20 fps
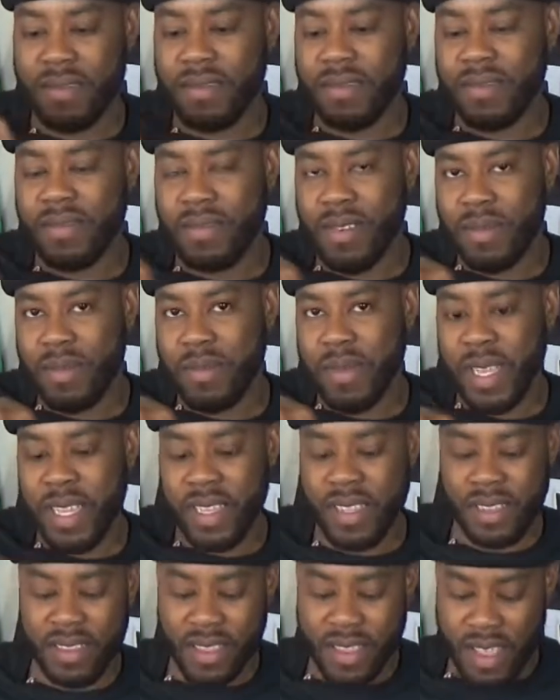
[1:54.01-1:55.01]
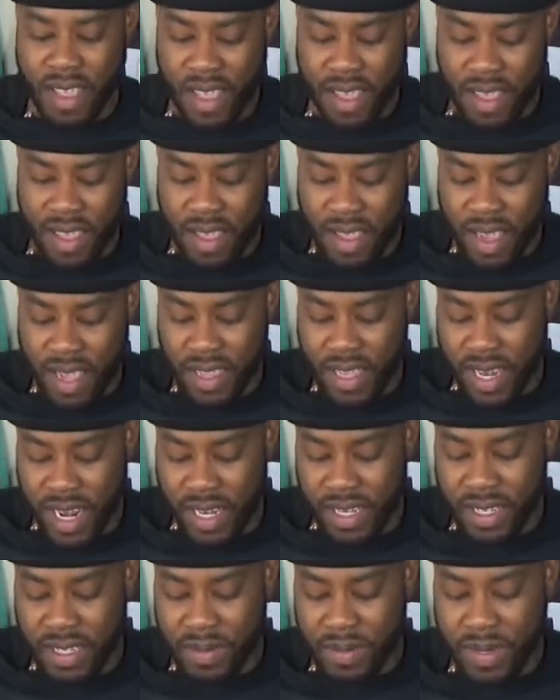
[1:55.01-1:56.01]
rubber band, and then
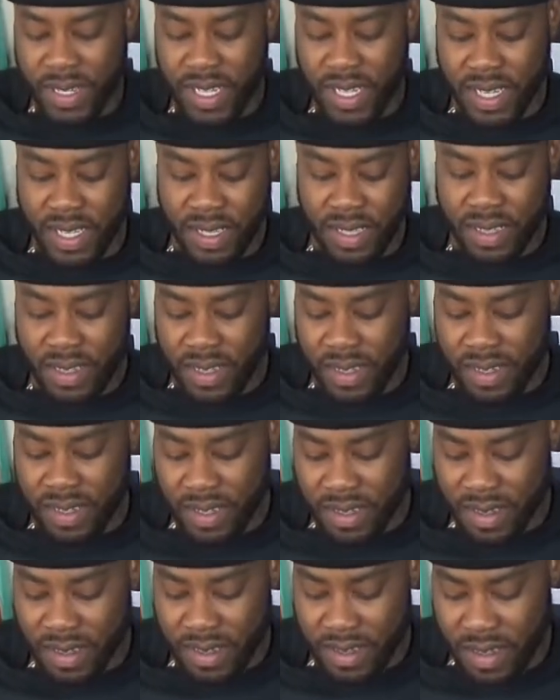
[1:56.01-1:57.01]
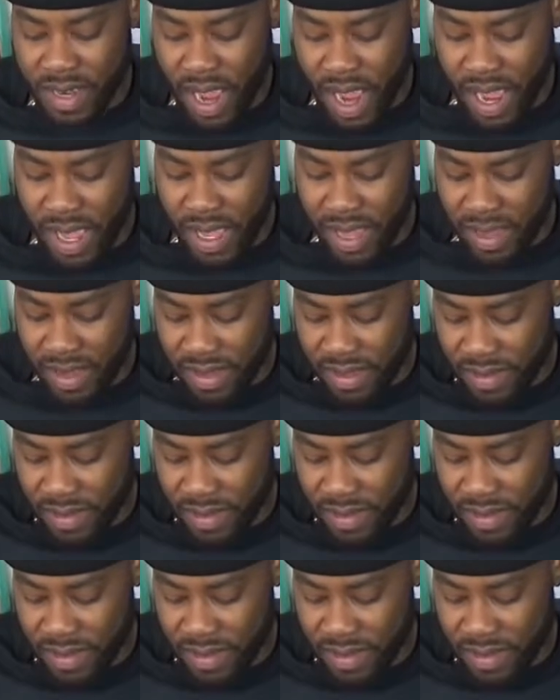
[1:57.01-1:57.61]
I just begin to tie it.